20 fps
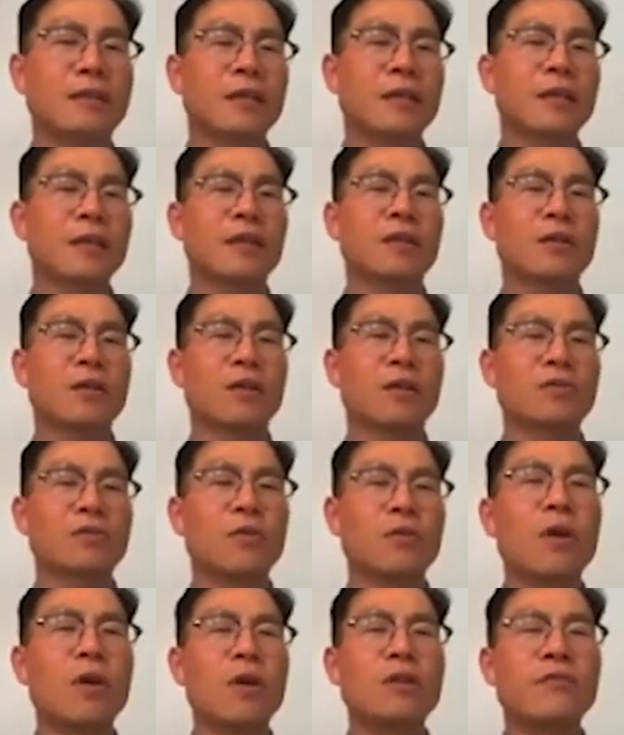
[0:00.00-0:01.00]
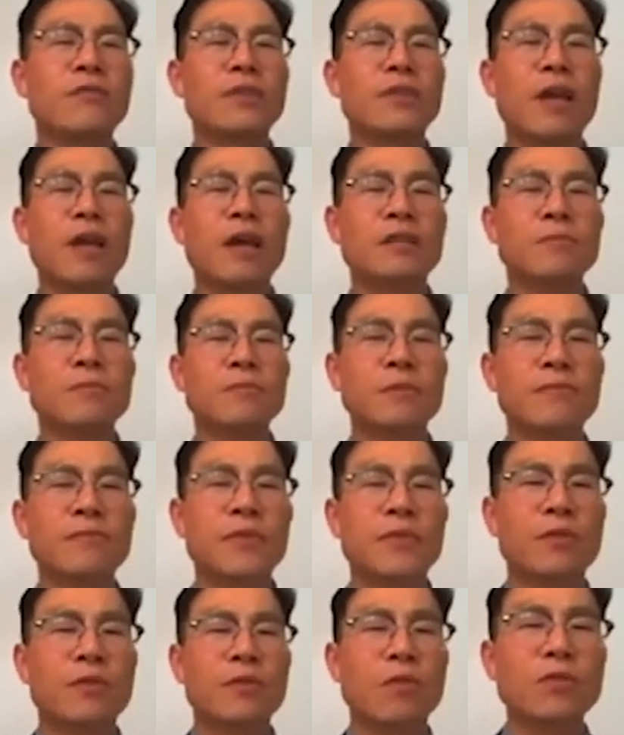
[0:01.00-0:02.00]
you know, no advertisement
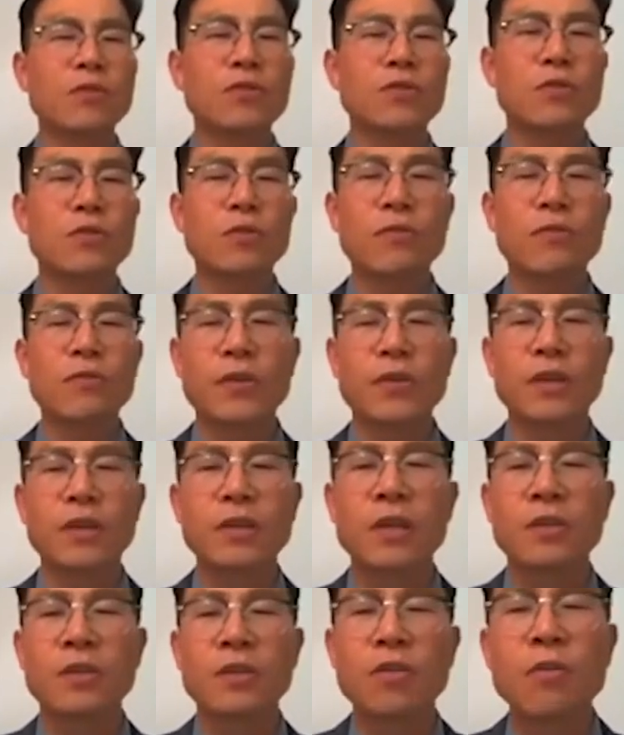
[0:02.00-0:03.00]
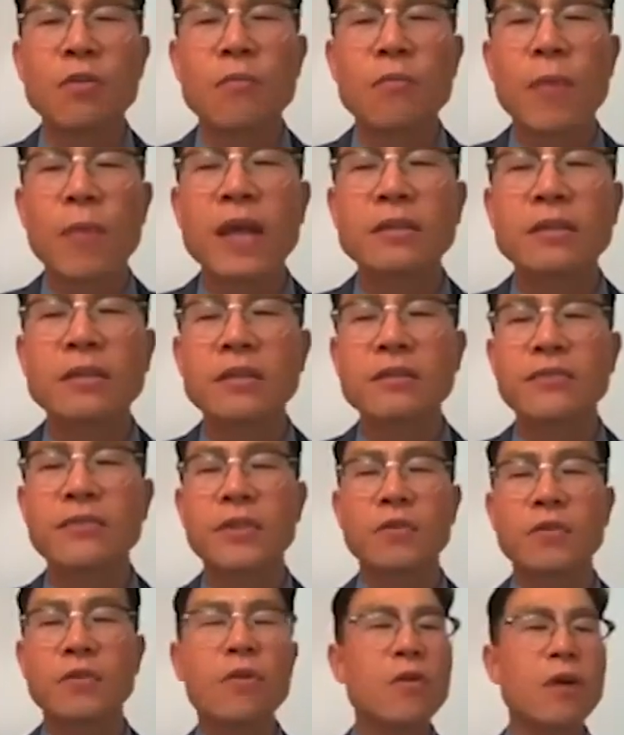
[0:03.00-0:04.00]
fee, no store fee, no maintenance
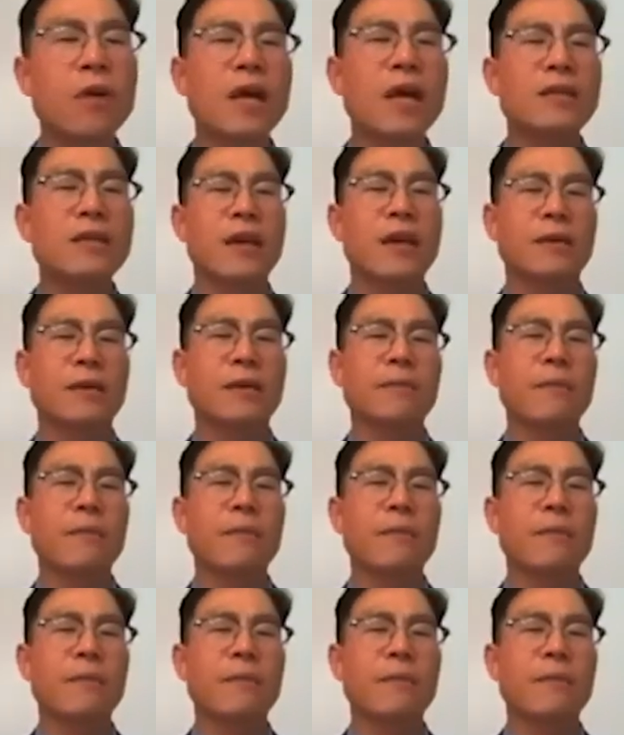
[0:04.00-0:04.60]
fee, no headache,